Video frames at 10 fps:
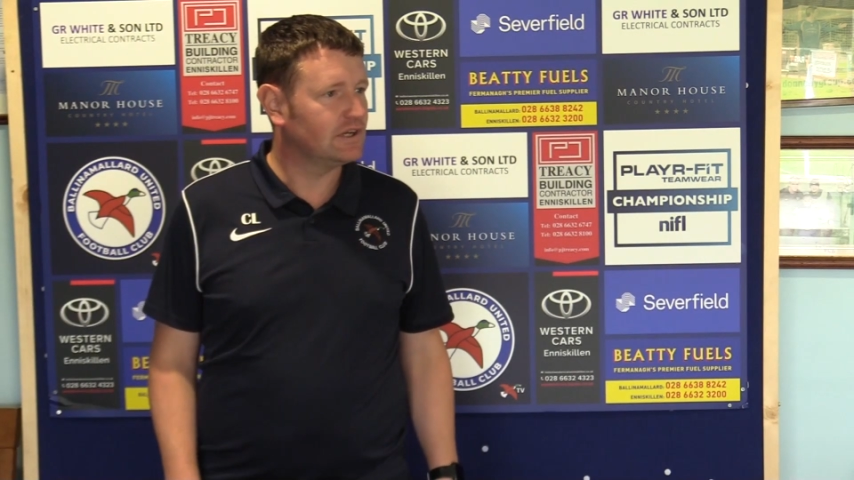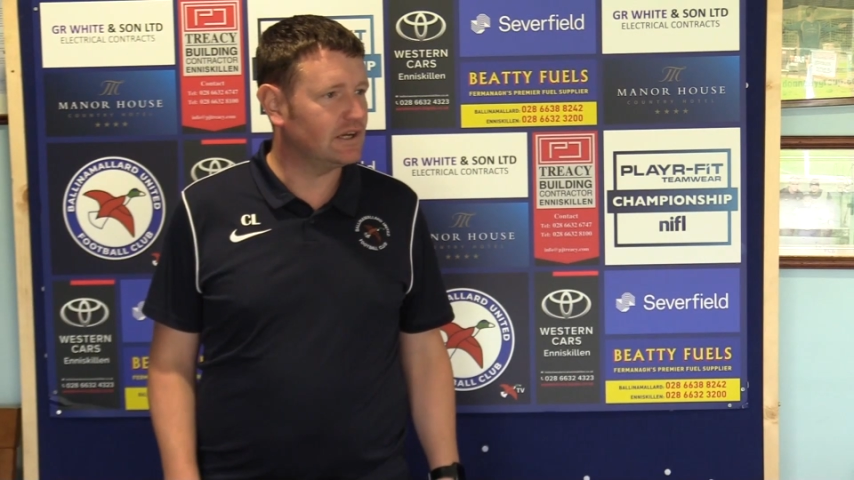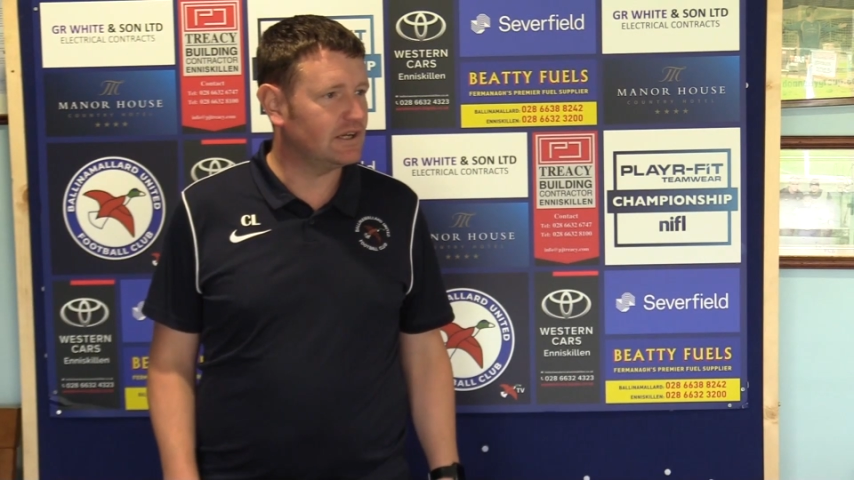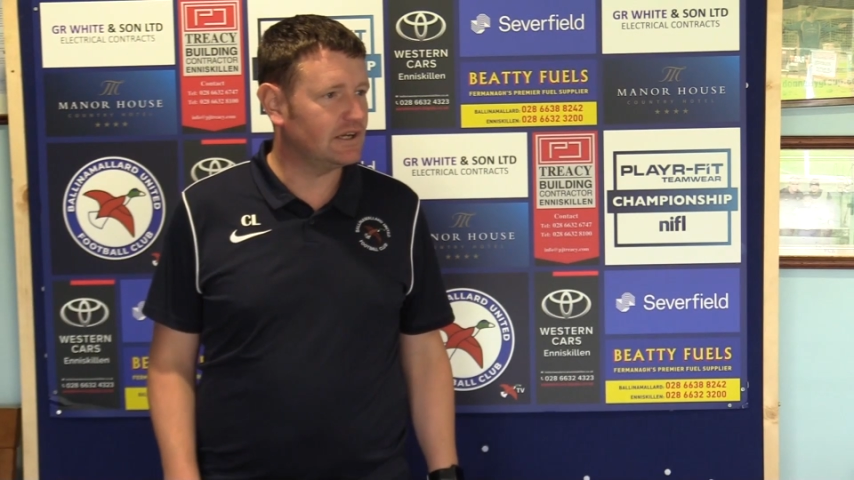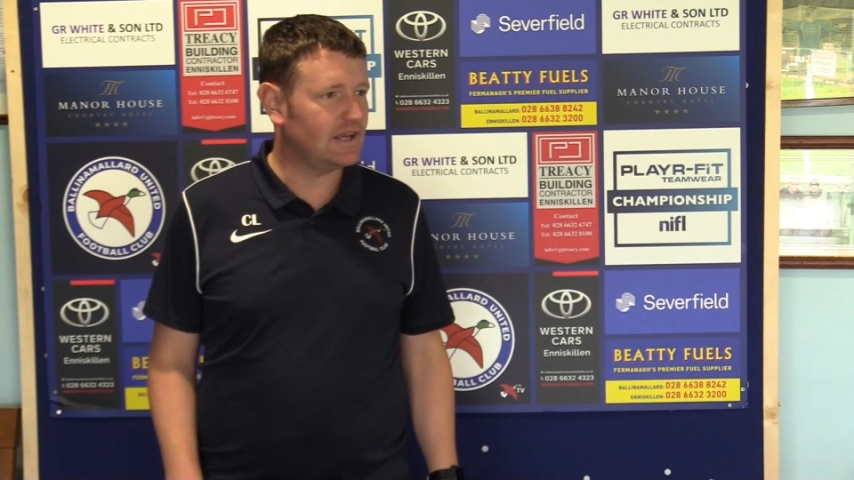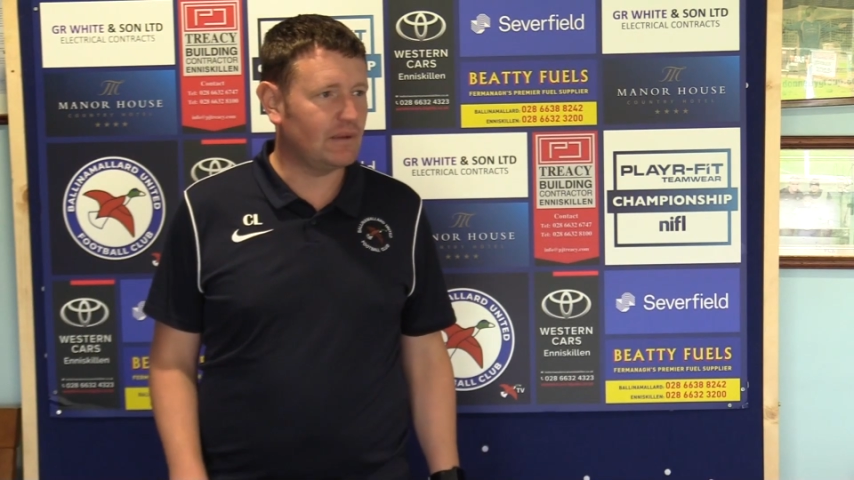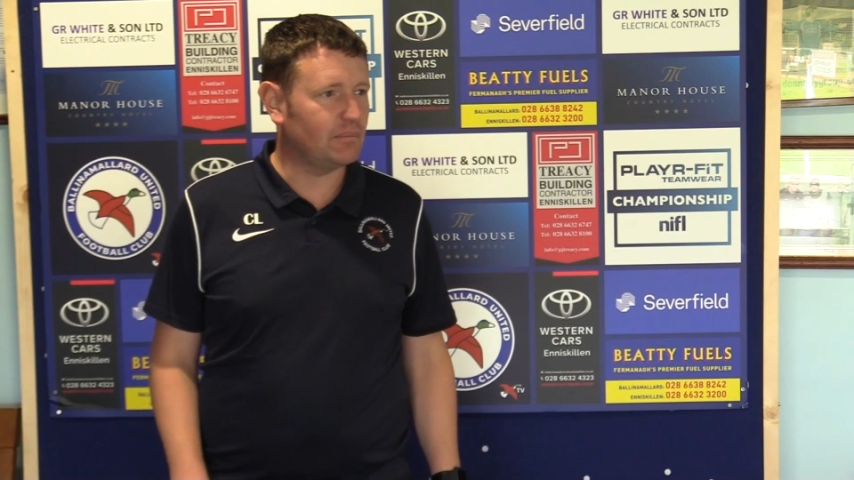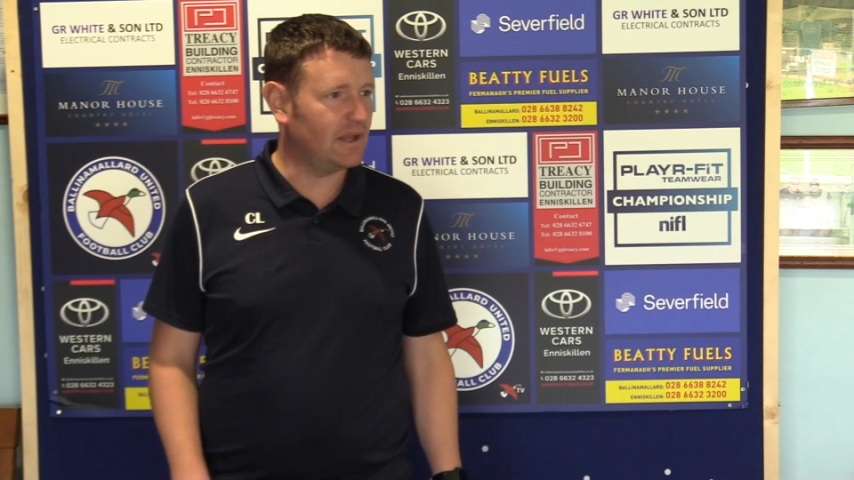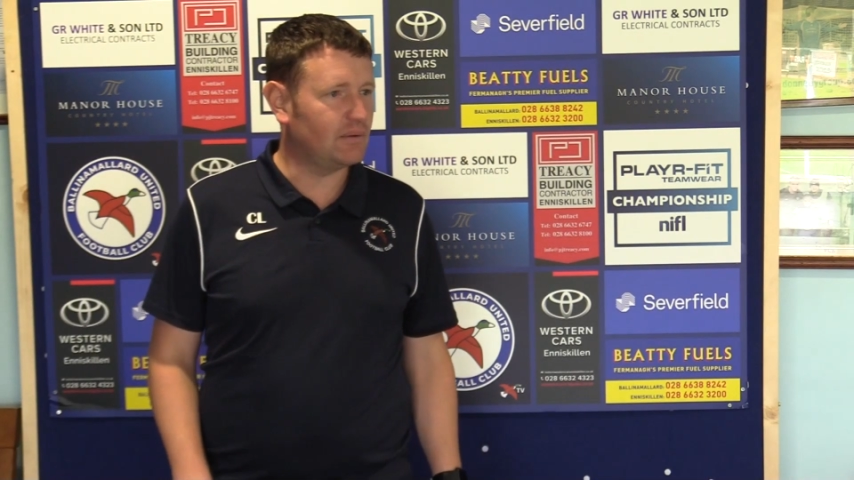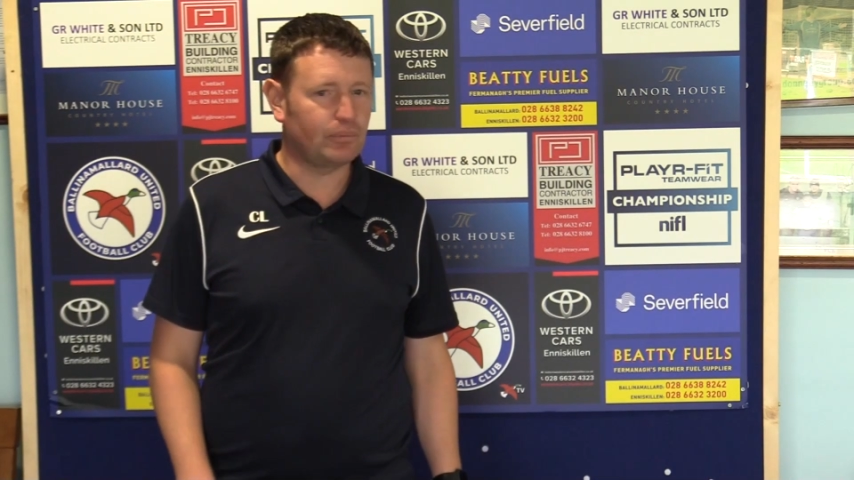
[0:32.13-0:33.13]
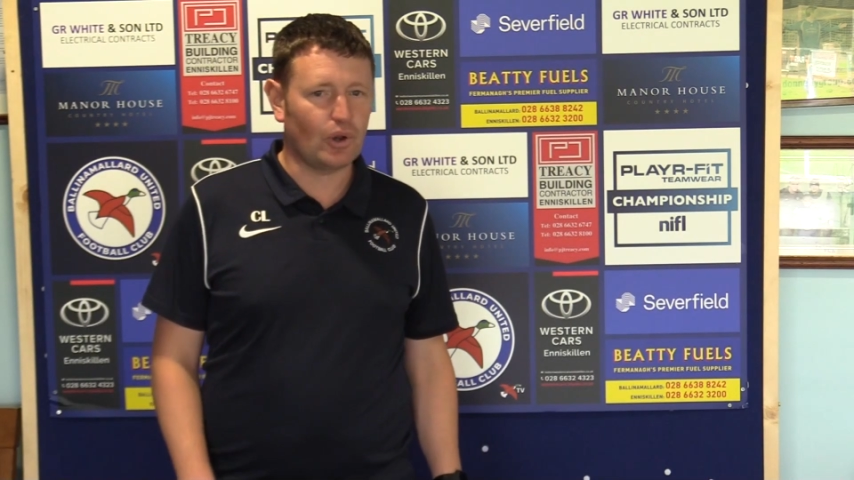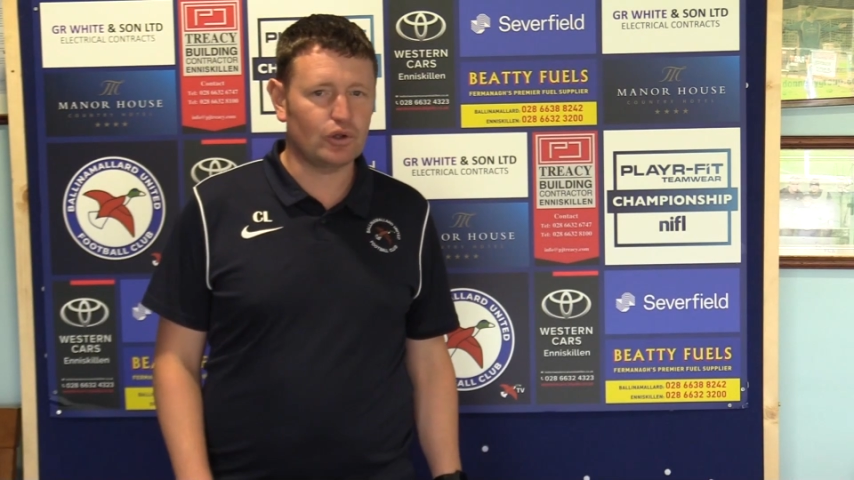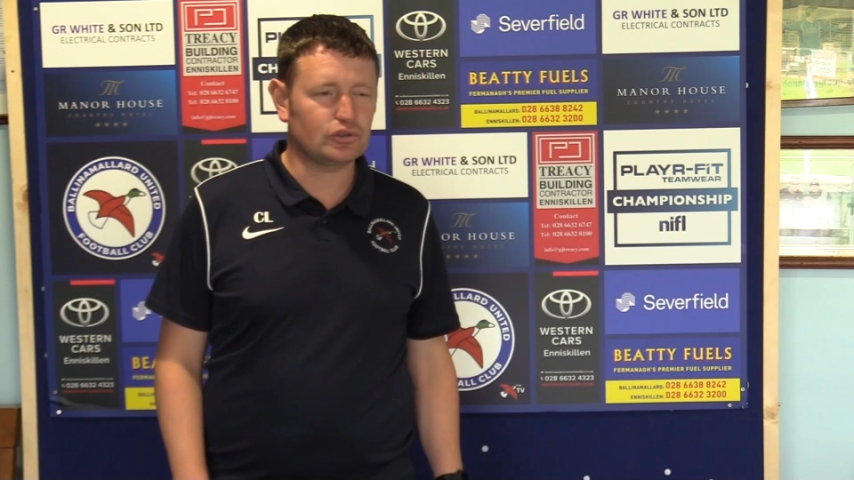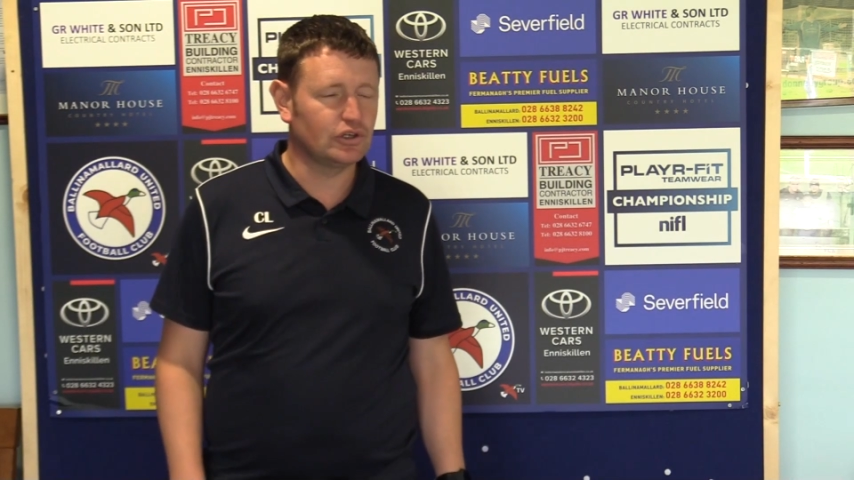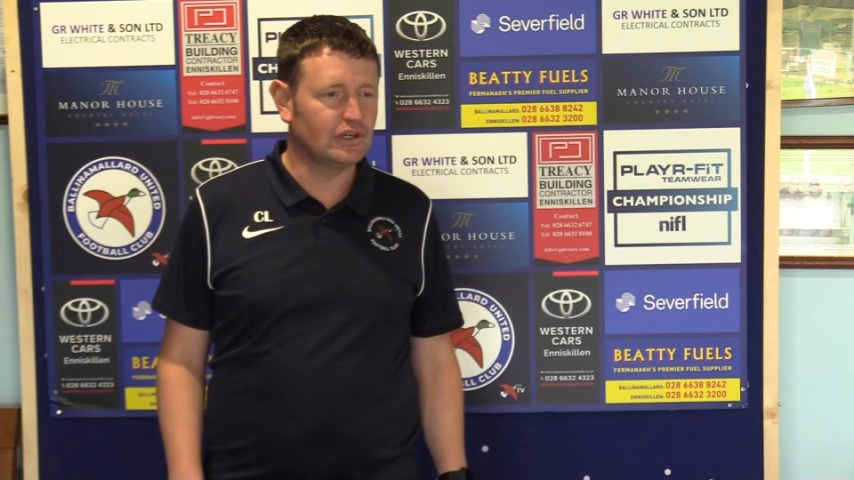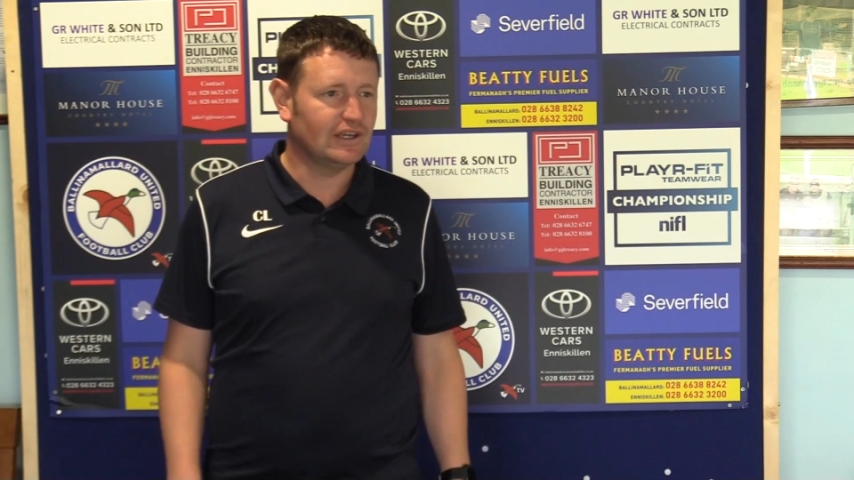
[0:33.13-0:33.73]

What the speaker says: end product.